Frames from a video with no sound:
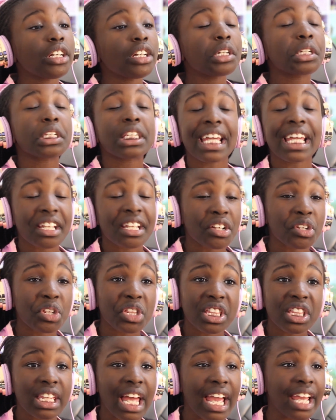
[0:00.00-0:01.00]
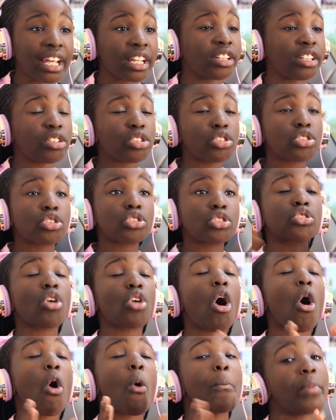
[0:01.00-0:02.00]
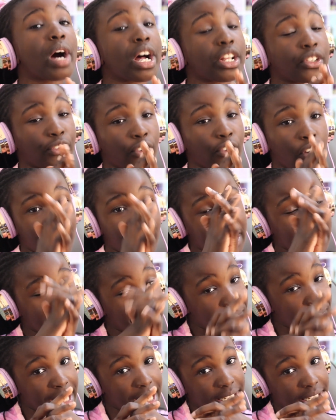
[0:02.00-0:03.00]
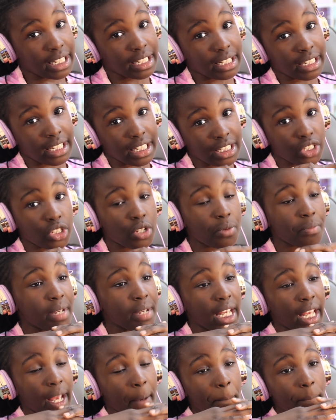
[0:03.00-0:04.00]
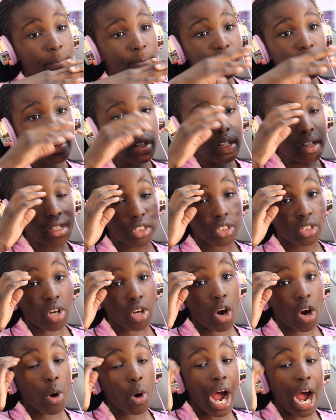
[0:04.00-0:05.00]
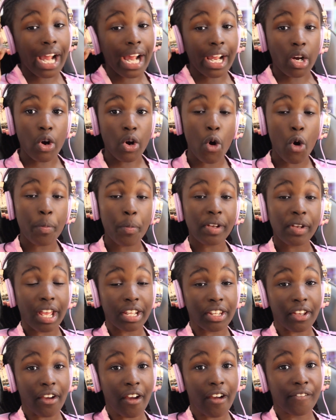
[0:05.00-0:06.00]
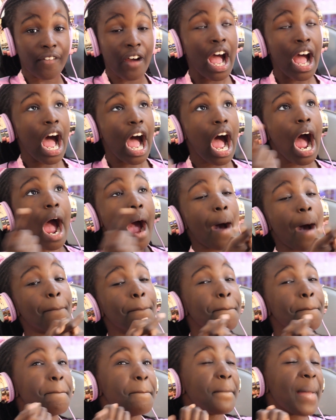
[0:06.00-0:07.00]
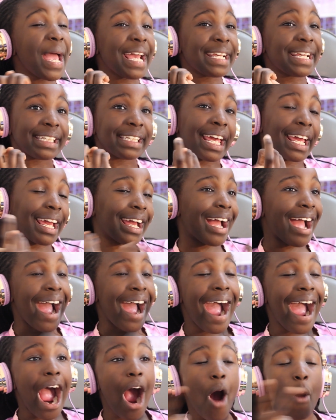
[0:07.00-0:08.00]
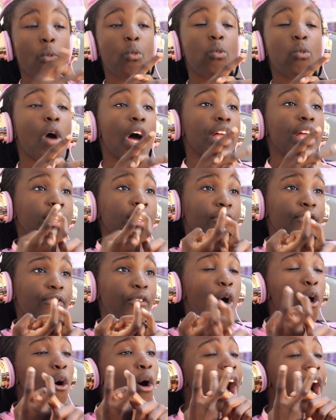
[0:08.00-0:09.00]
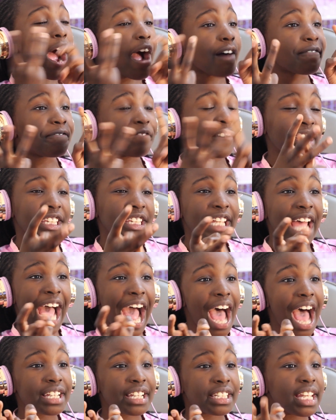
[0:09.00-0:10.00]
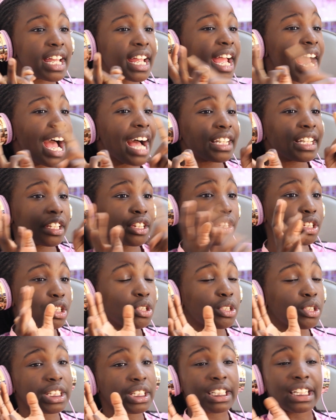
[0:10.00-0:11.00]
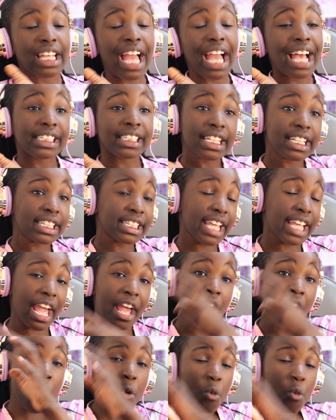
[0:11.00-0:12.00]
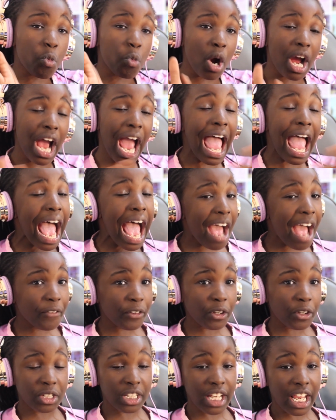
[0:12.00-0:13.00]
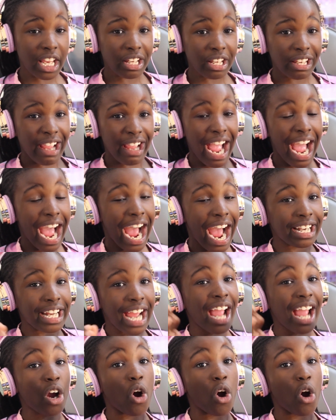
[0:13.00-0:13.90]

you, thank you, thank you so much for recommending this to me. So I hope you guys have an amazing, a wonderful, fantastic and enthusiastic day, whatever day you had. I